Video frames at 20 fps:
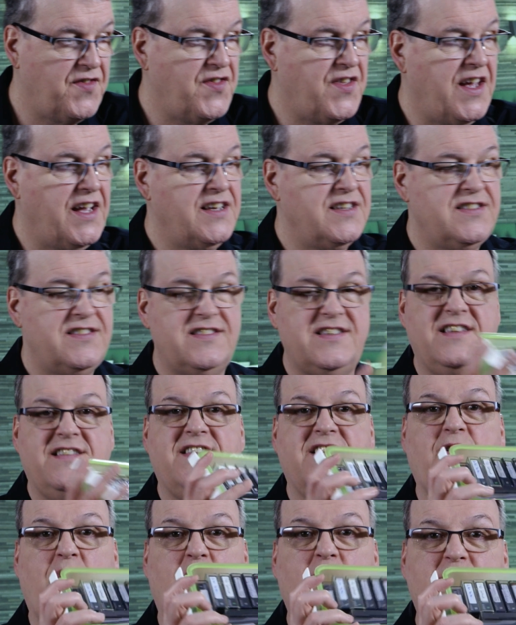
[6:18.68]
things
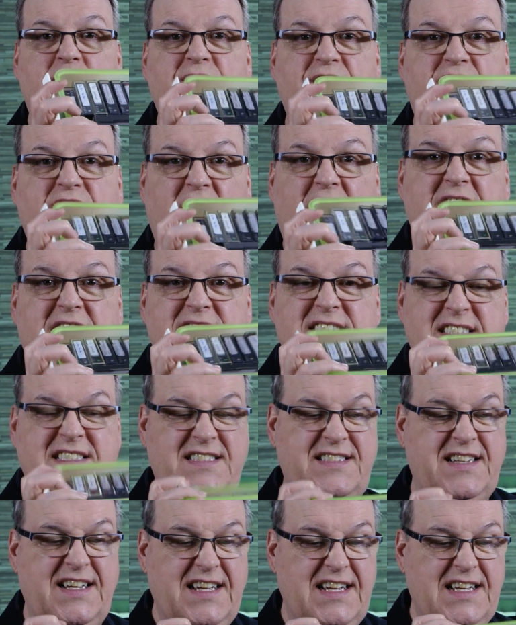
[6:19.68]
in the old files,
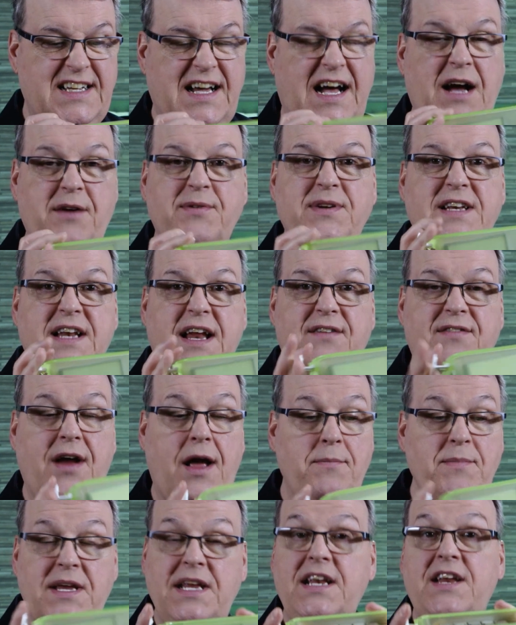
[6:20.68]
and I would never,
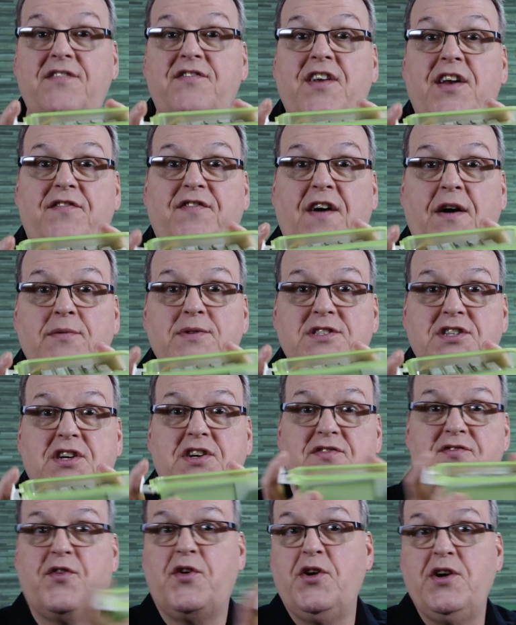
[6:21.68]
I mean, even if I was
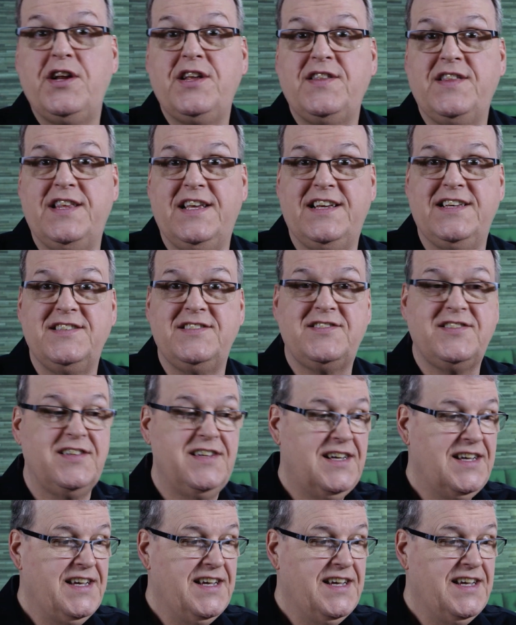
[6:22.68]
converting these,